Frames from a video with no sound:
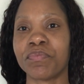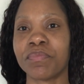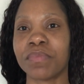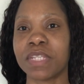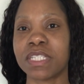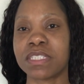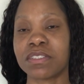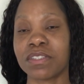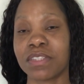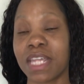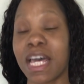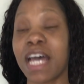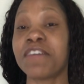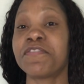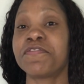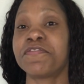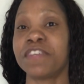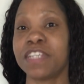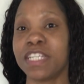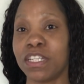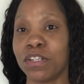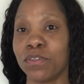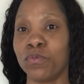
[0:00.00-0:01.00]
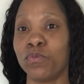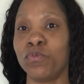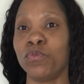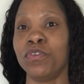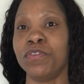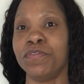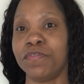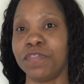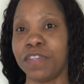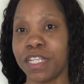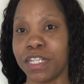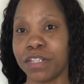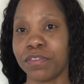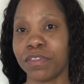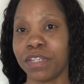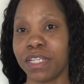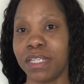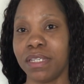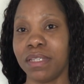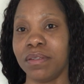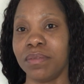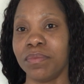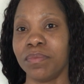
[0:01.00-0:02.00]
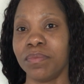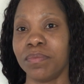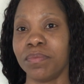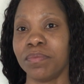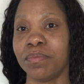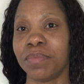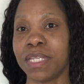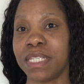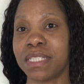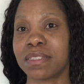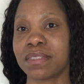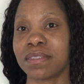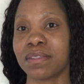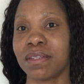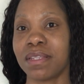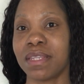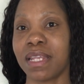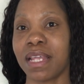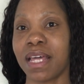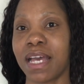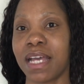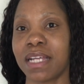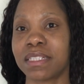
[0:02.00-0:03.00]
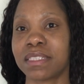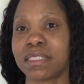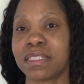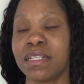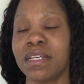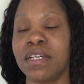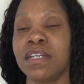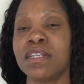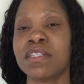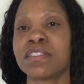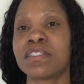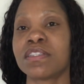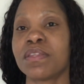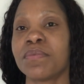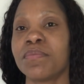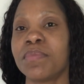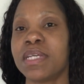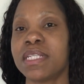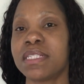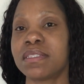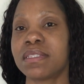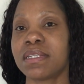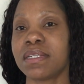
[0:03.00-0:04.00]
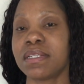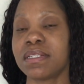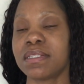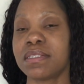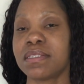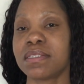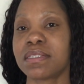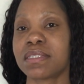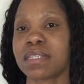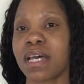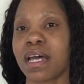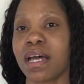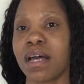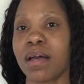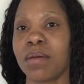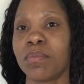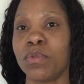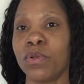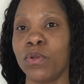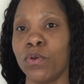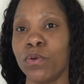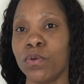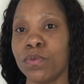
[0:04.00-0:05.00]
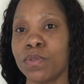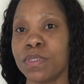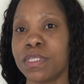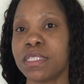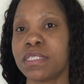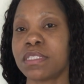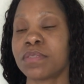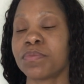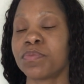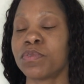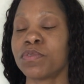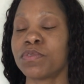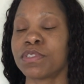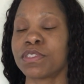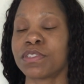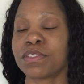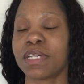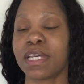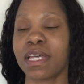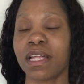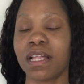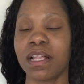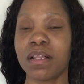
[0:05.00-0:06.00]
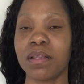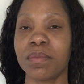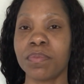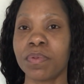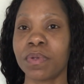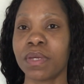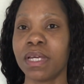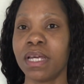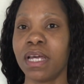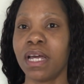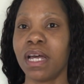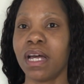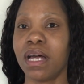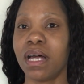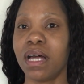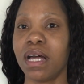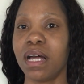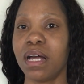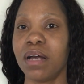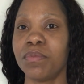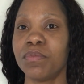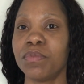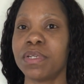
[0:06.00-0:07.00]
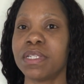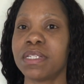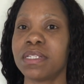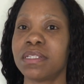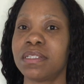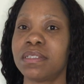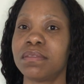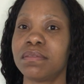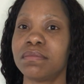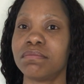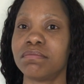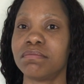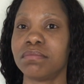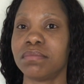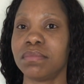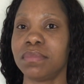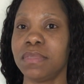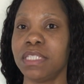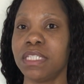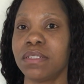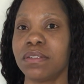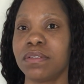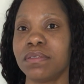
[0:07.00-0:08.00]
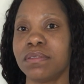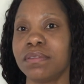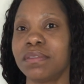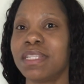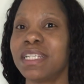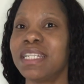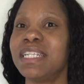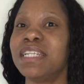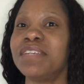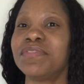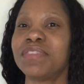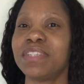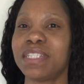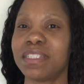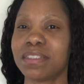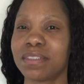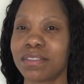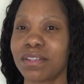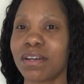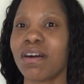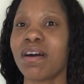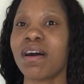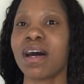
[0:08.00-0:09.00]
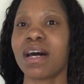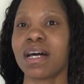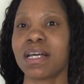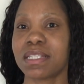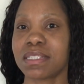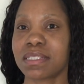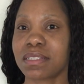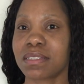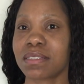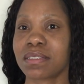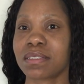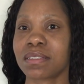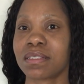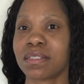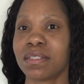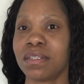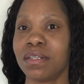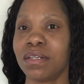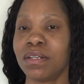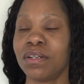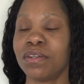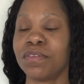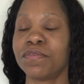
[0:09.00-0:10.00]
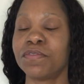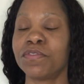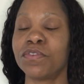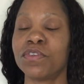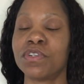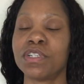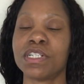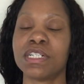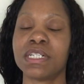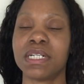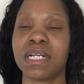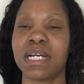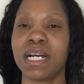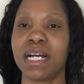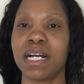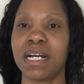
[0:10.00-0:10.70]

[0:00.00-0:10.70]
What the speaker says: so that figure would vary based on that. So the maintenance loan is supposed to help with the living costs for